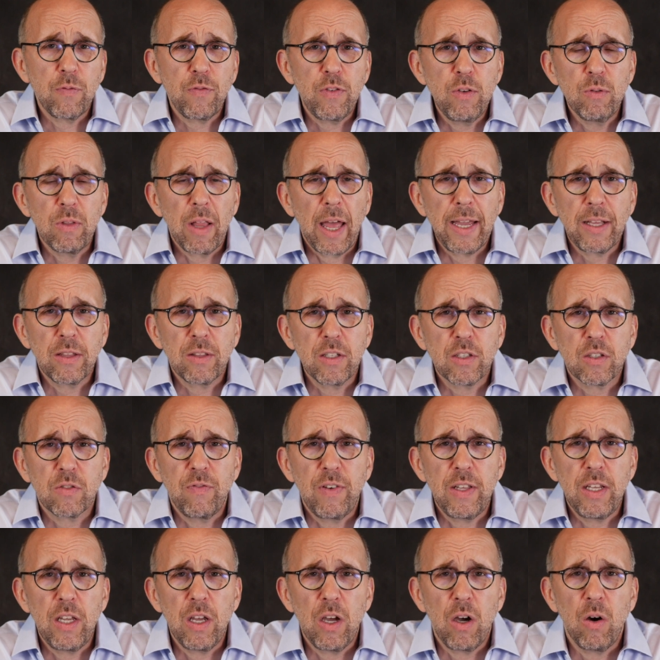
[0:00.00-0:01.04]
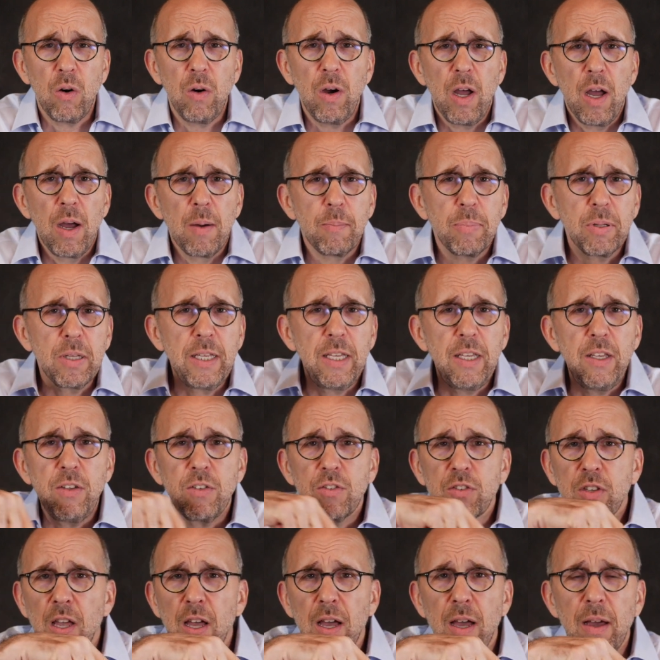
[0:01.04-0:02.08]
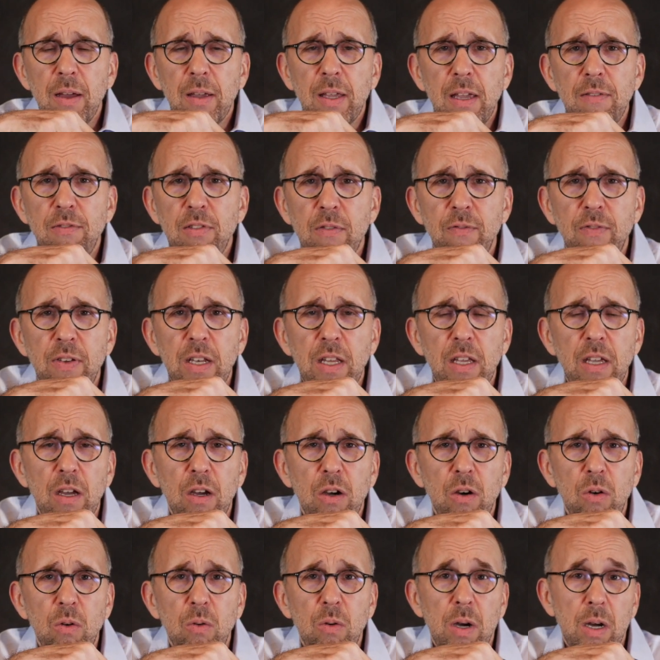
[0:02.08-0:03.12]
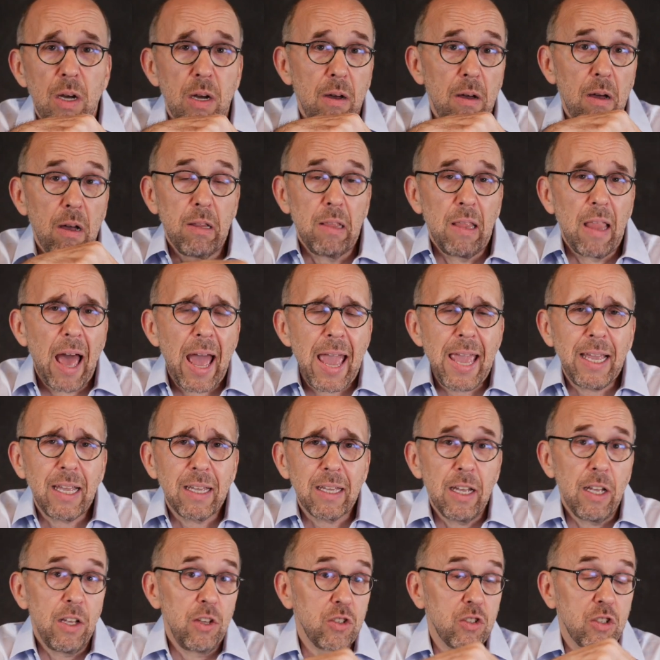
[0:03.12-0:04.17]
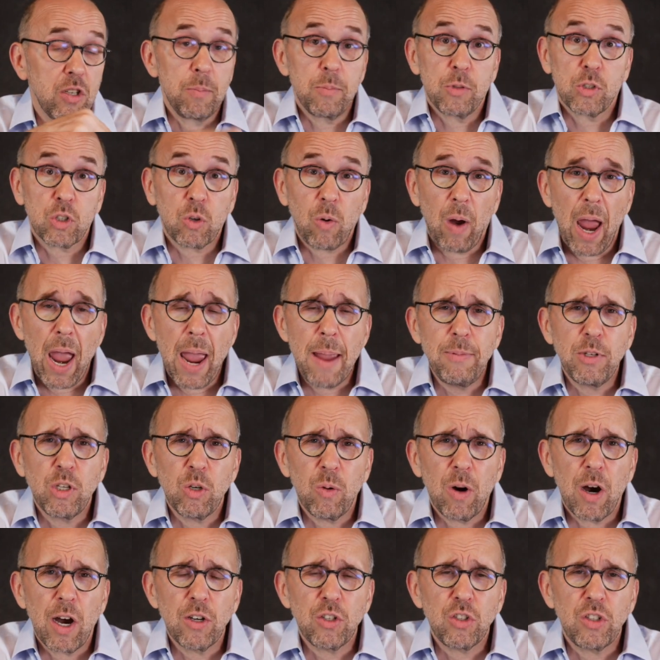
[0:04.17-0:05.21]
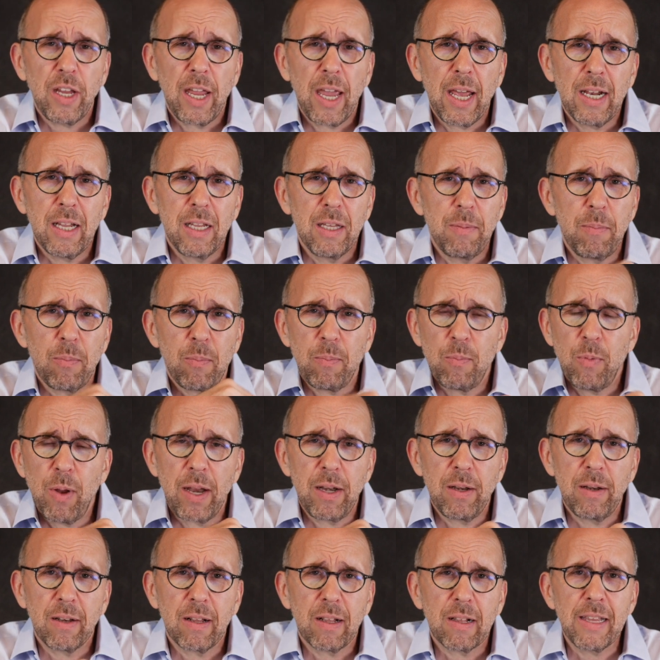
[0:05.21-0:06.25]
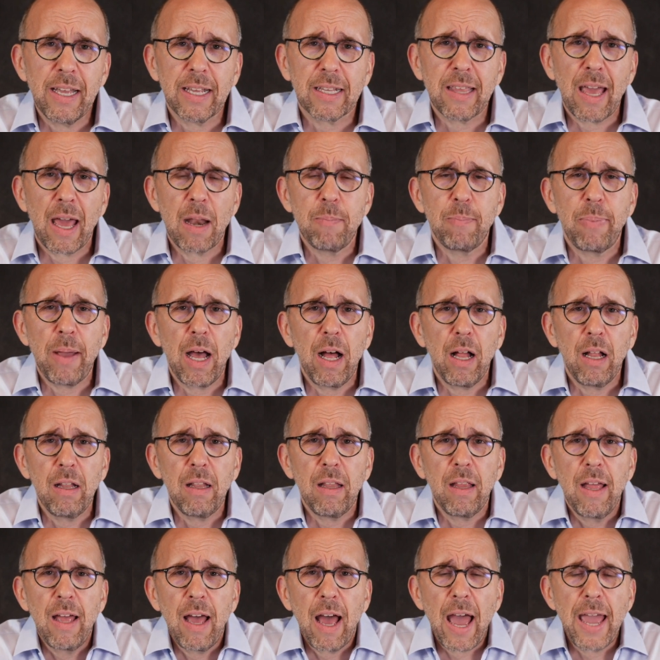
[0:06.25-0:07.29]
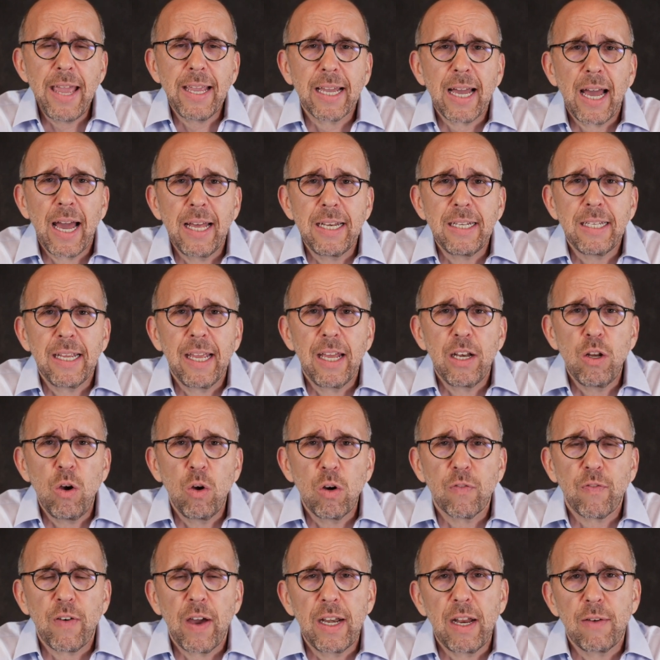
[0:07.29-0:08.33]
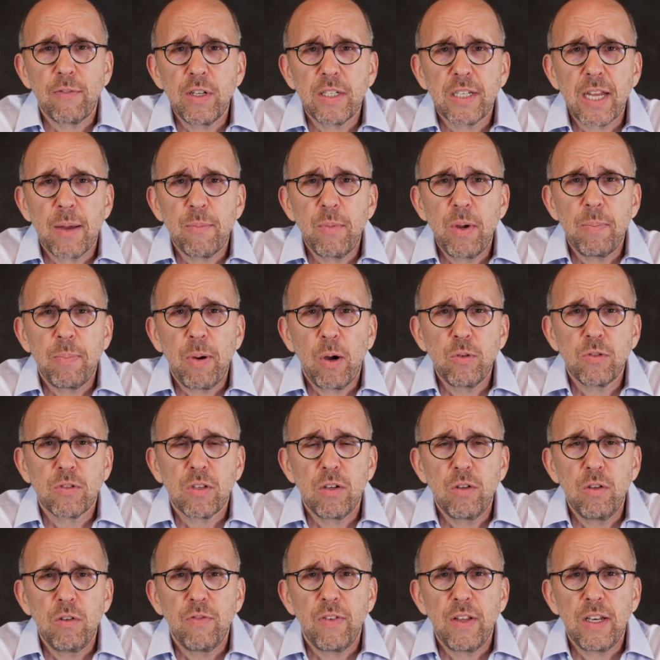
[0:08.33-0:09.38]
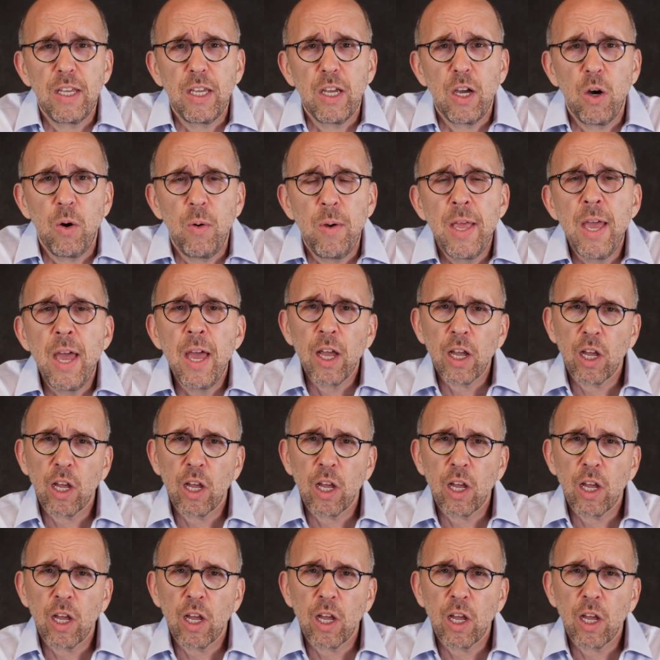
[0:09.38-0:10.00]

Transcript: if you like this video, please give the video a like, subscribe to our channel, and click that bell icon to get notified every time we post a new video.